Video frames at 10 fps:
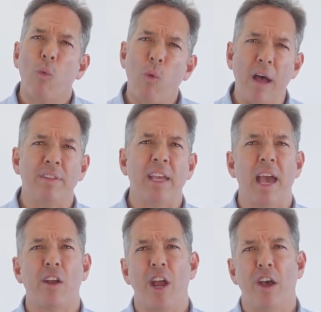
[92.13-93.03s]
Rounding
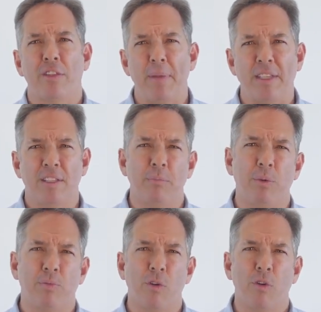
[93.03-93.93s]
out our Health Made
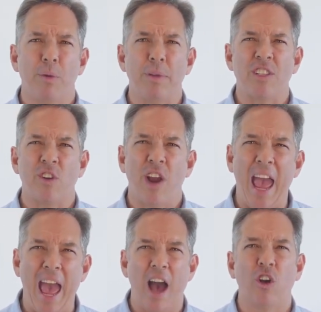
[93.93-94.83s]
Simple program is our
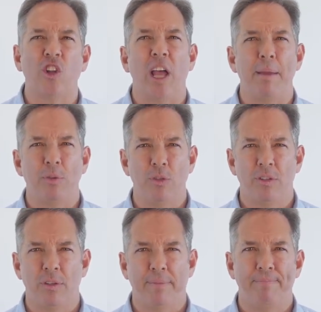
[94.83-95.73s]
Alkaline
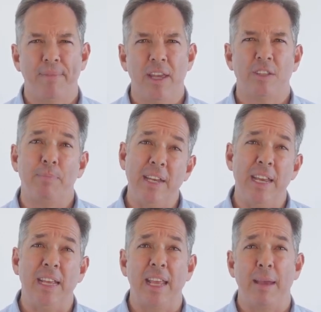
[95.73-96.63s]
Booster. It's been
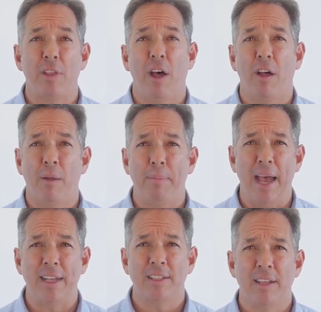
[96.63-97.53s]
nicknamed the Hall
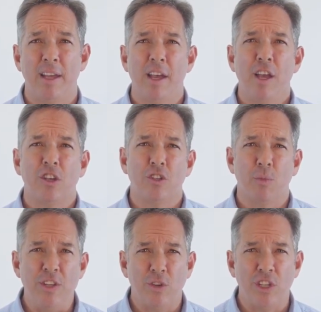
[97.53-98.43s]
Pass, because
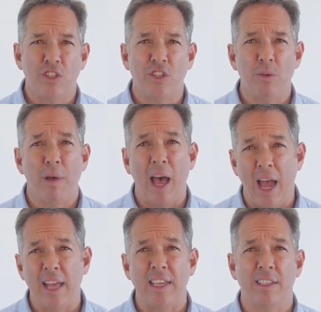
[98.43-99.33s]
when you consume
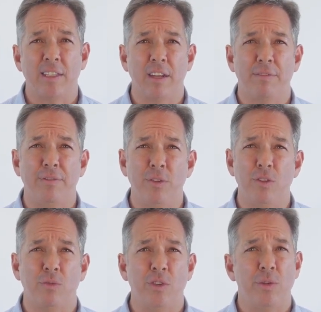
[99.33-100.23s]
highly acidic
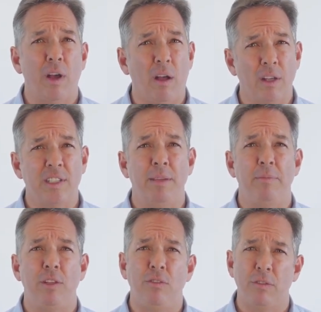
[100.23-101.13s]
foods, which we all
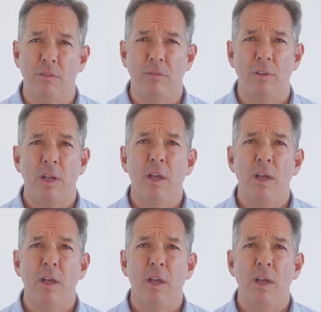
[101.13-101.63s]
seem to do,